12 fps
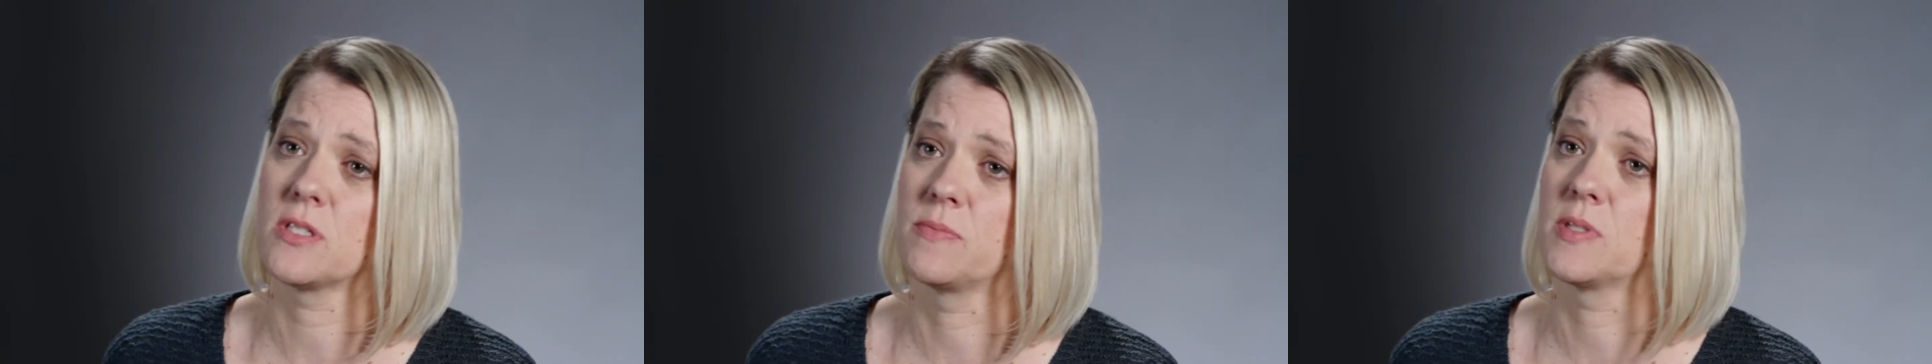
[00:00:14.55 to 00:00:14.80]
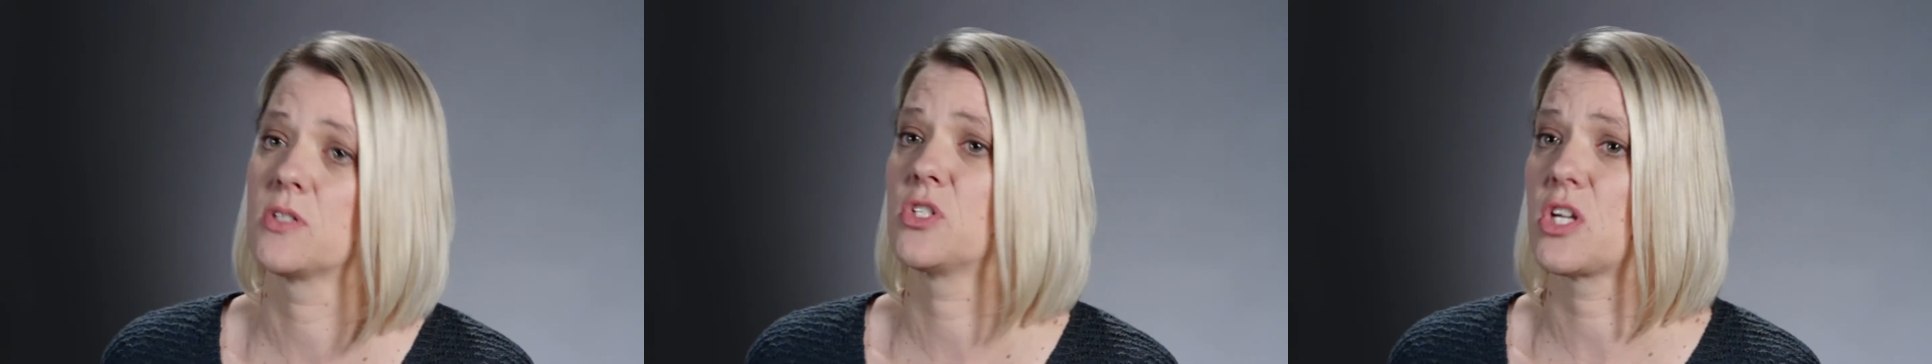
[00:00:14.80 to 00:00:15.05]
some
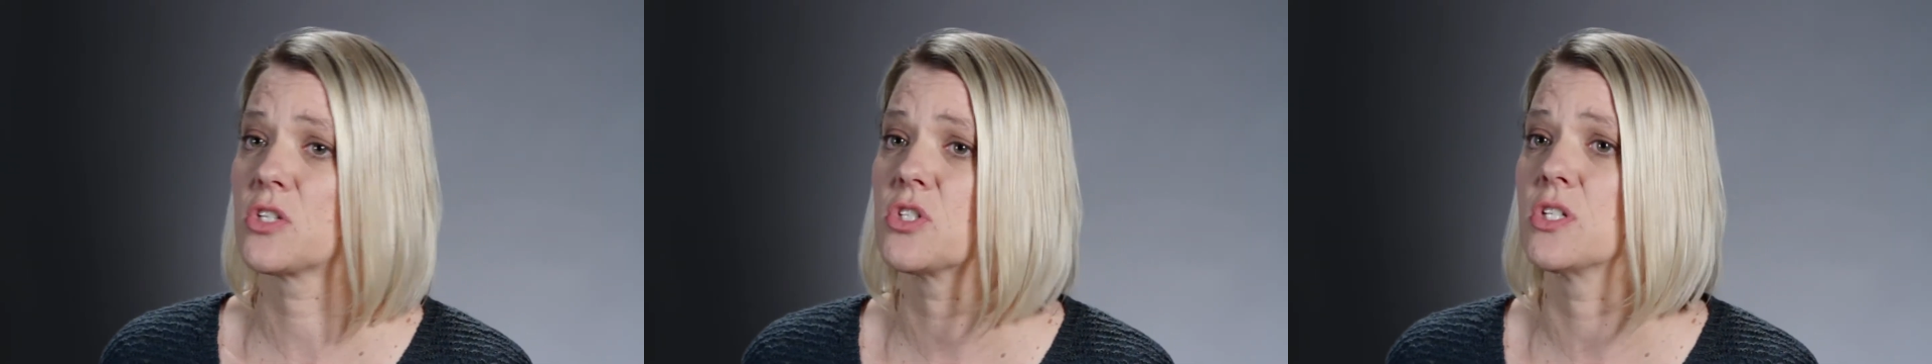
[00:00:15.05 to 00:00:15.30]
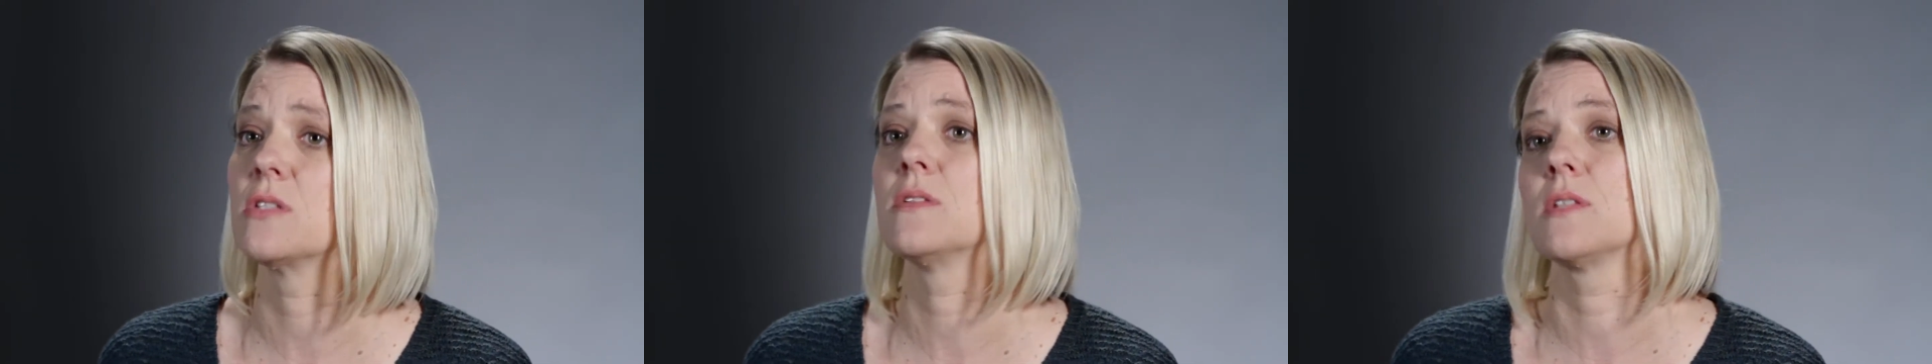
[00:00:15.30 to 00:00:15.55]

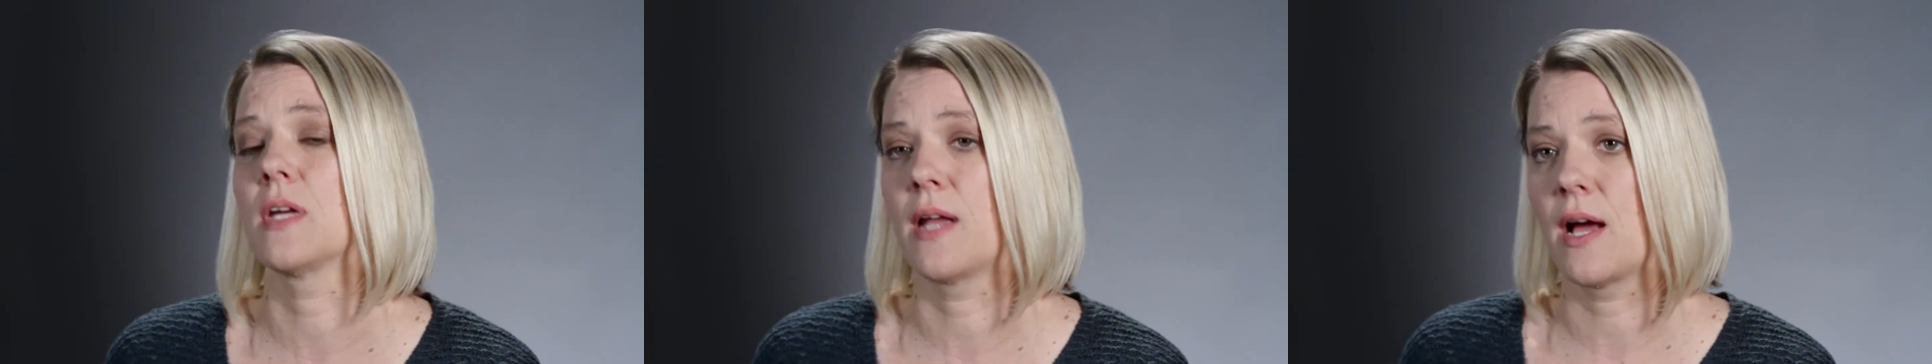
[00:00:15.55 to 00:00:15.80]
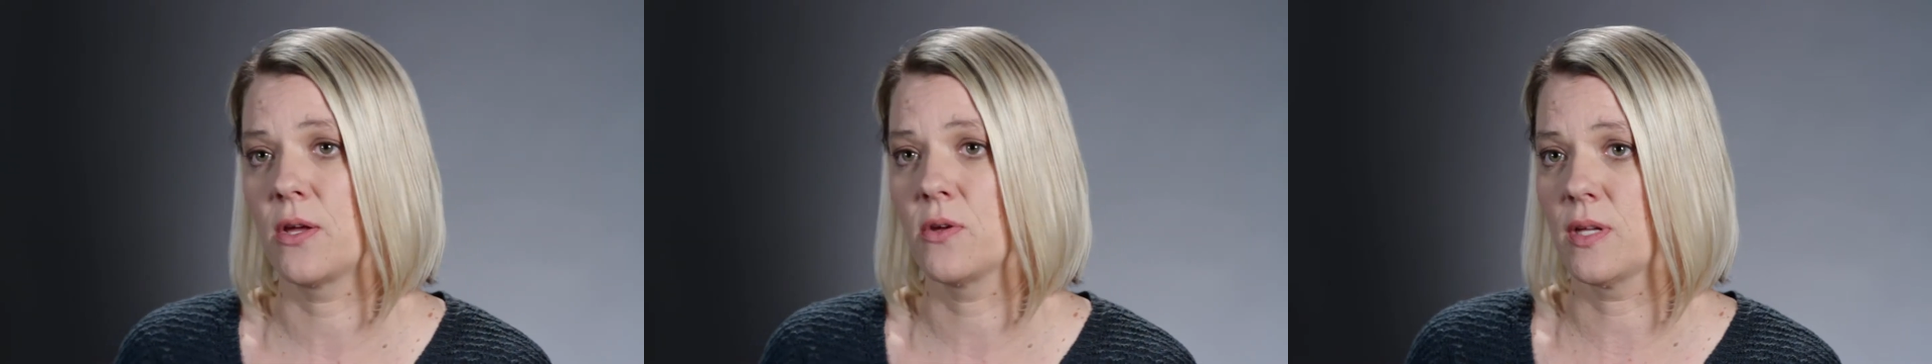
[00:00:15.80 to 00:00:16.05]
suggestions on
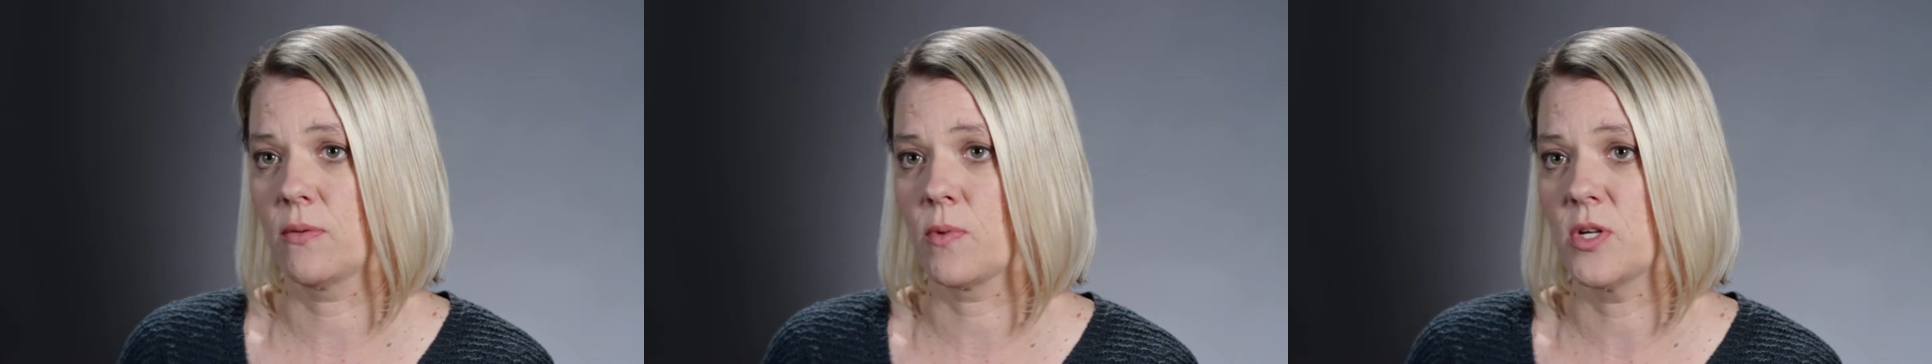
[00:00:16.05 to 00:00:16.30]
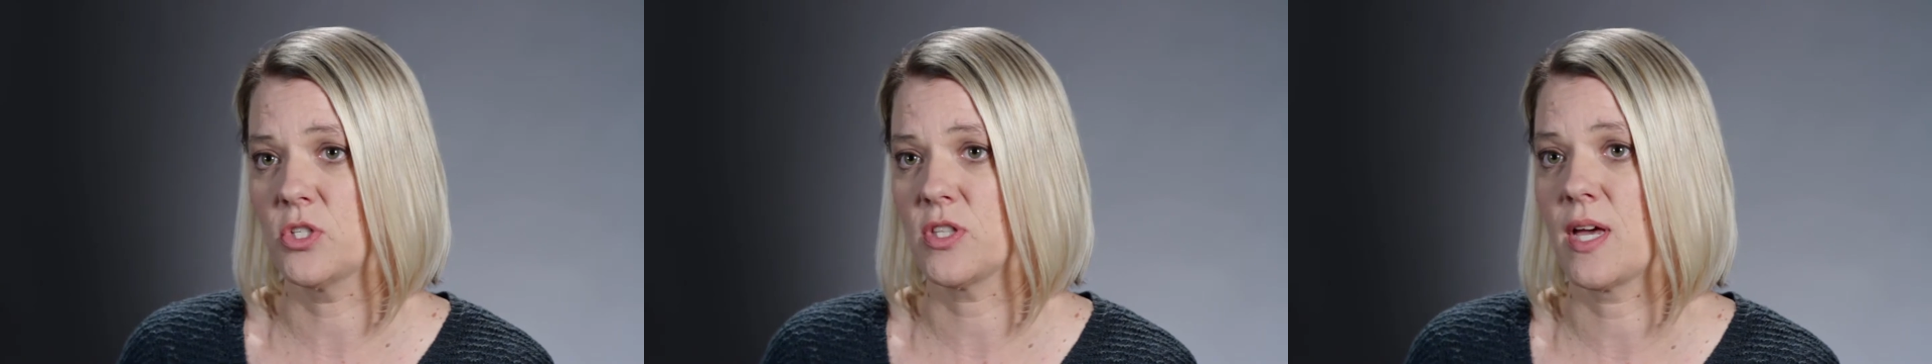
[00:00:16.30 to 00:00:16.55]
how you can
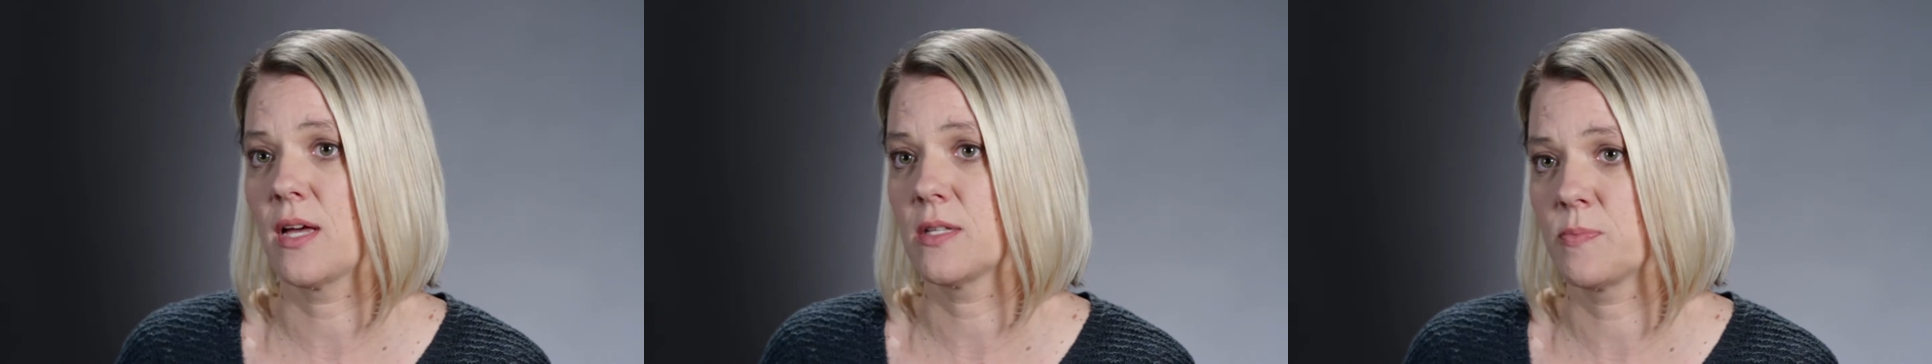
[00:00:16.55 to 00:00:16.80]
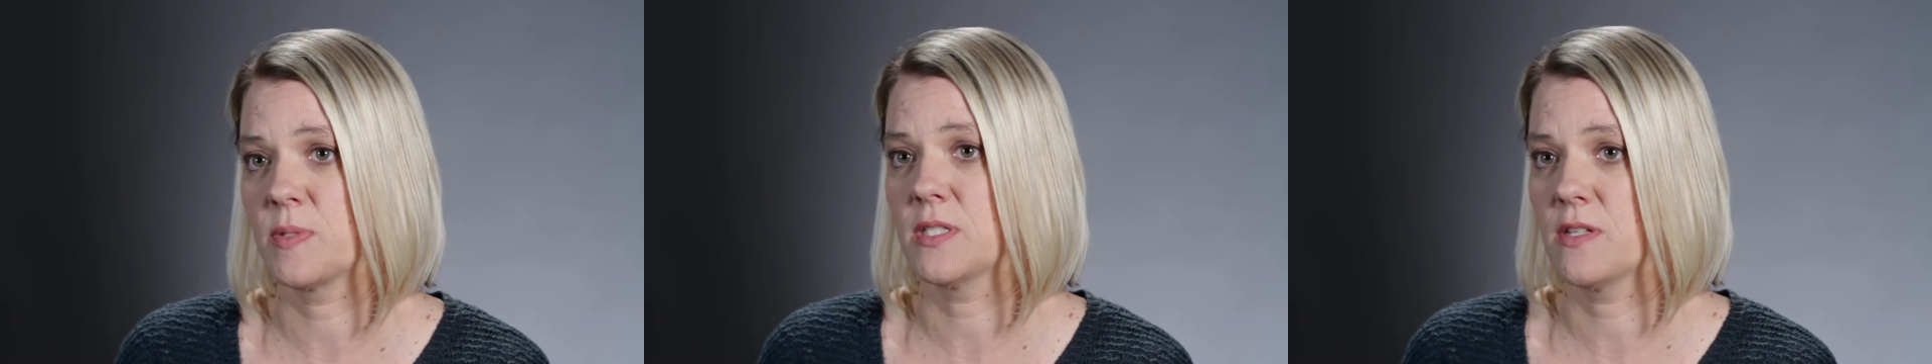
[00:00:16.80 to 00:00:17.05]
reach that
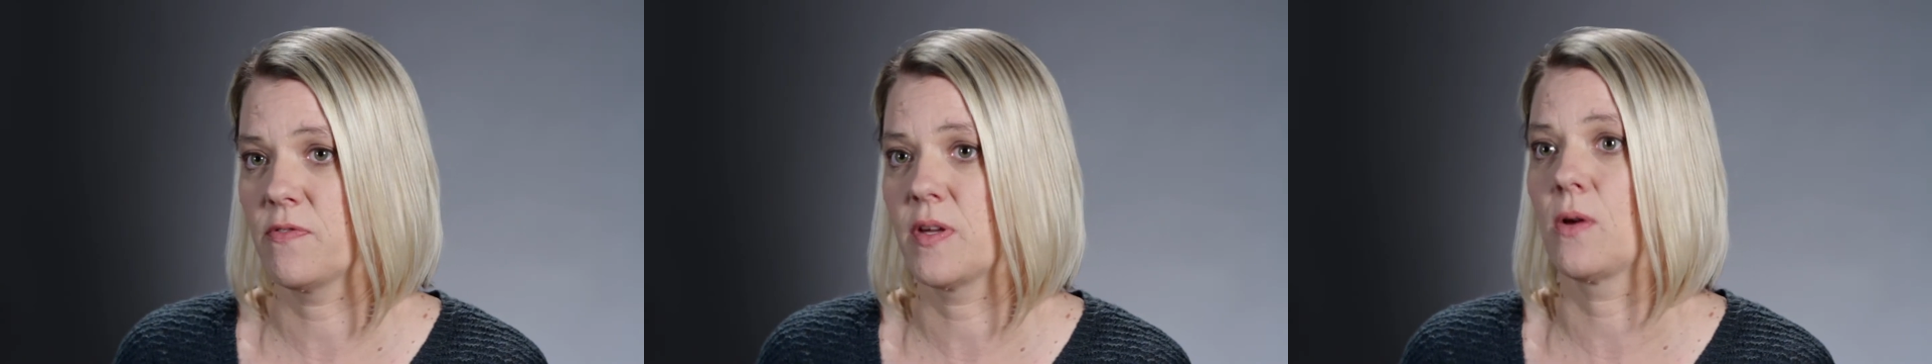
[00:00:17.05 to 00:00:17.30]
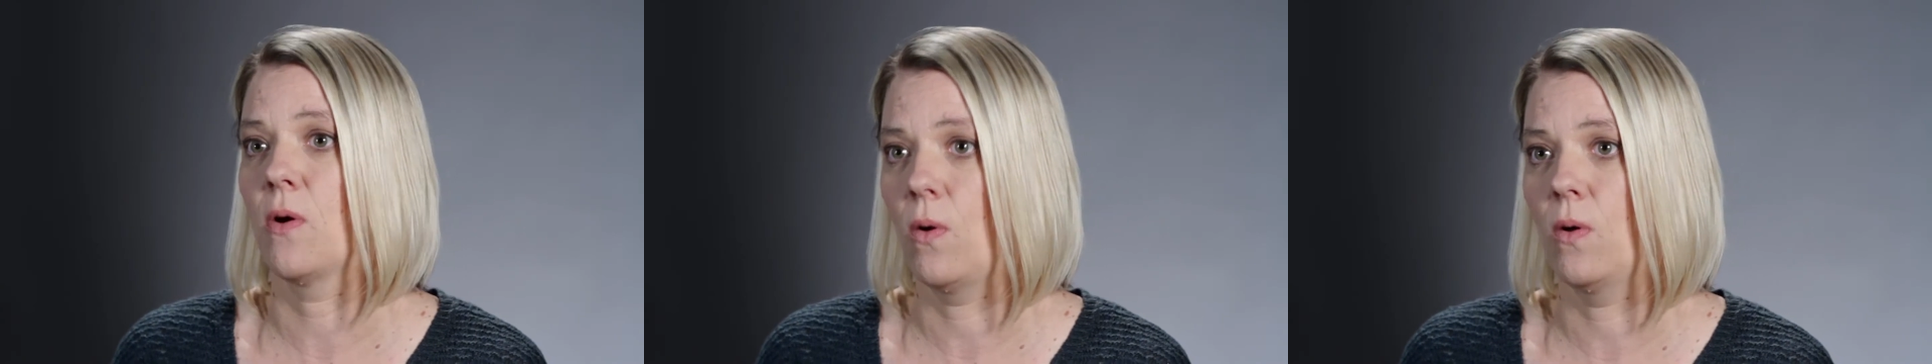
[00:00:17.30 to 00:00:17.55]

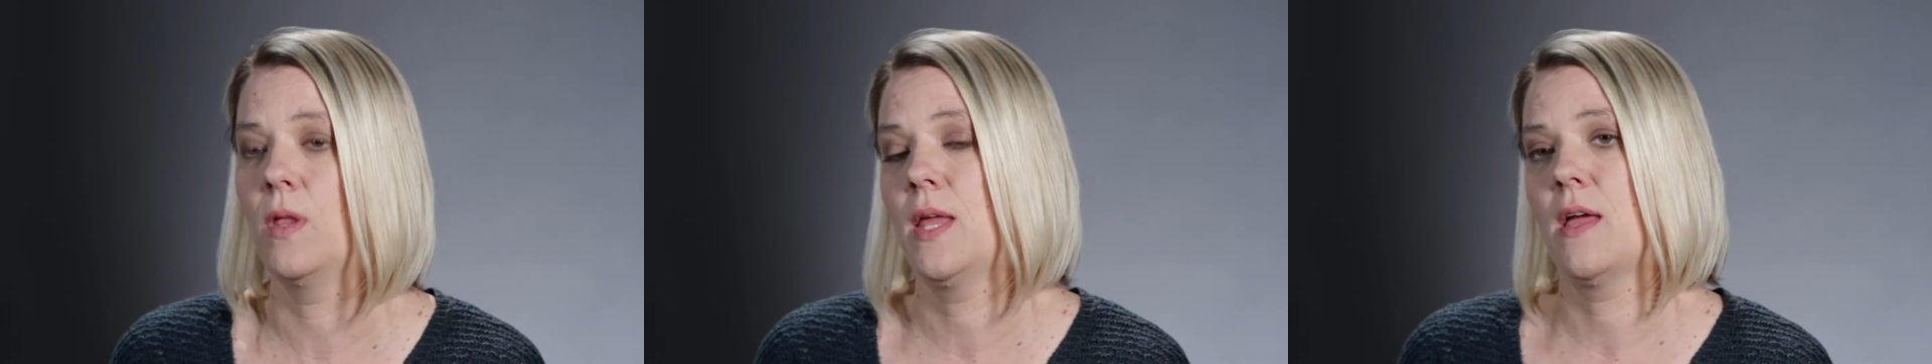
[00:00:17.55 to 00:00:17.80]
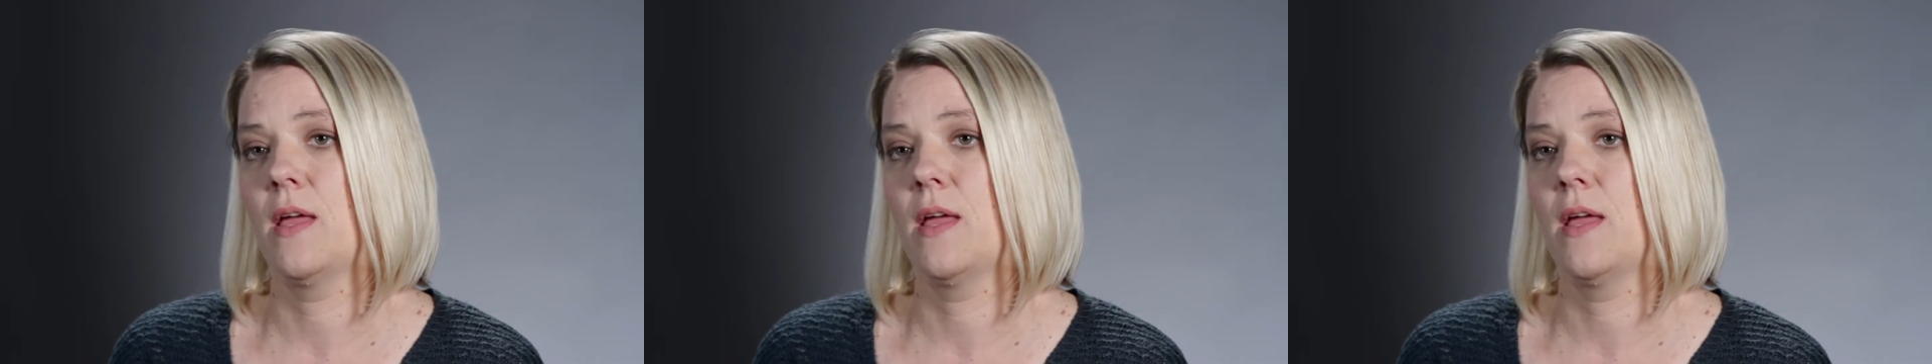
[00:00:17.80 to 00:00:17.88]
specific goal.